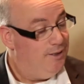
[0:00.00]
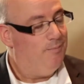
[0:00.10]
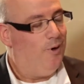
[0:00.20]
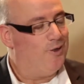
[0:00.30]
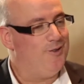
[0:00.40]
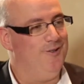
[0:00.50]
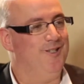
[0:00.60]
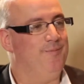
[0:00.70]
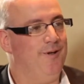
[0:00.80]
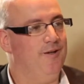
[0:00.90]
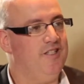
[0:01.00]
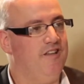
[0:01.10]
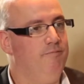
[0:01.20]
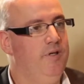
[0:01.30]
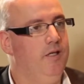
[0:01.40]
personal experience,
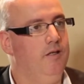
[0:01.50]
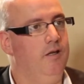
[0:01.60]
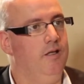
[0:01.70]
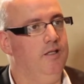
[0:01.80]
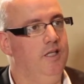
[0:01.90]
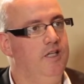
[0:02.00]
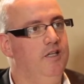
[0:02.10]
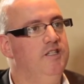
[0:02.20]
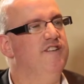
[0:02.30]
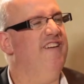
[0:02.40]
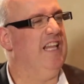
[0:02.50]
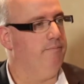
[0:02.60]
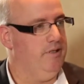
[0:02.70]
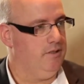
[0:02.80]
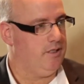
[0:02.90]
have been on the
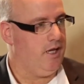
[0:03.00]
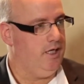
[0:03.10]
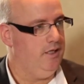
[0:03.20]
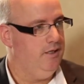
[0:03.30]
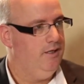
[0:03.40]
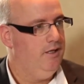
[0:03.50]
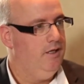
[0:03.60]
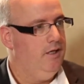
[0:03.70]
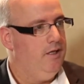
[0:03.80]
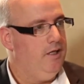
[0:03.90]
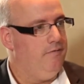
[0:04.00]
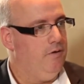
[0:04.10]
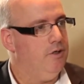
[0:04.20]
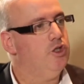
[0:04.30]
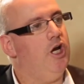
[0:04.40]
development side. If
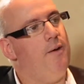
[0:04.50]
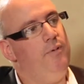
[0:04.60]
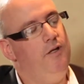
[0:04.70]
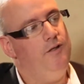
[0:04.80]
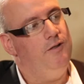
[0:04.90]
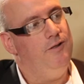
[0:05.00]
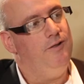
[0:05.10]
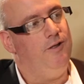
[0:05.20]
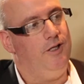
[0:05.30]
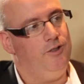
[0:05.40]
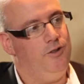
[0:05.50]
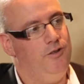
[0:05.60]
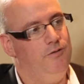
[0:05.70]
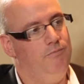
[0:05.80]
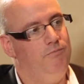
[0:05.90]
you're a shop that is
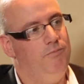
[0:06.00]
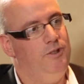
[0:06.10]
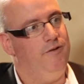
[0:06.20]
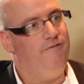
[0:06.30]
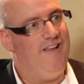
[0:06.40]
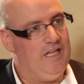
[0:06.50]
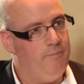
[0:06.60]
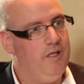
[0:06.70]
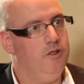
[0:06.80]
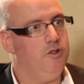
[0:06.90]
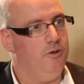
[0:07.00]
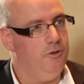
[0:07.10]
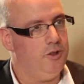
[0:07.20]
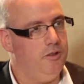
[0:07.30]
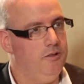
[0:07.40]
developing
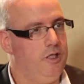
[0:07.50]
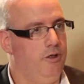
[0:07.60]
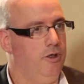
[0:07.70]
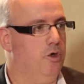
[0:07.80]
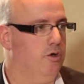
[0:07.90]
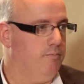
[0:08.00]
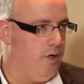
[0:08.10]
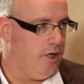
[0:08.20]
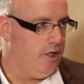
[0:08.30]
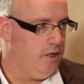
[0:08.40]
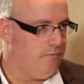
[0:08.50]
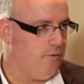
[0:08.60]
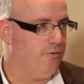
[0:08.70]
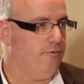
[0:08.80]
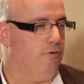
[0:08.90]
solutions either to go to market
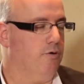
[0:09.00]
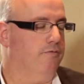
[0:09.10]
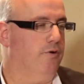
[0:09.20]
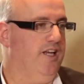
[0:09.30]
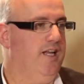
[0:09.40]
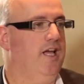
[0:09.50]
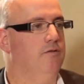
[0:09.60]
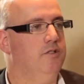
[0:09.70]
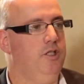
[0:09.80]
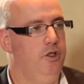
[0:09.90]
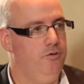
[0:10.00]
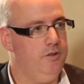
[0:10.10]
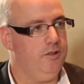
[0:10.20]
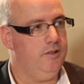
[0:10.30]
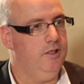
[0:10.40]
or for in-house
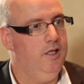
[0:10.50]
use,